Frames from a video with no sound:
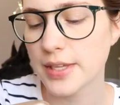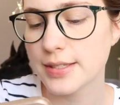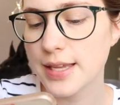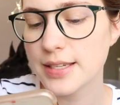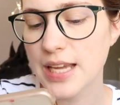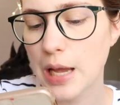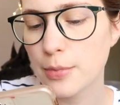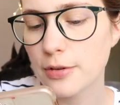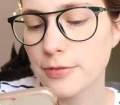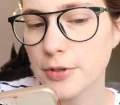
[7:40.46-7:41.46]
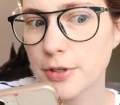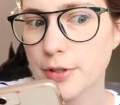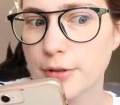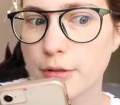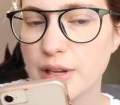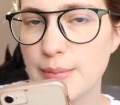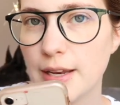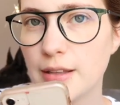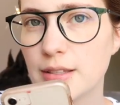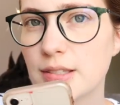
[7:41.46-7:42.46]
Set timer for 3
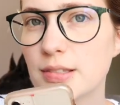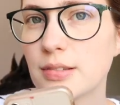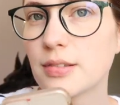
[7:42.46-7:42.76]
minutes.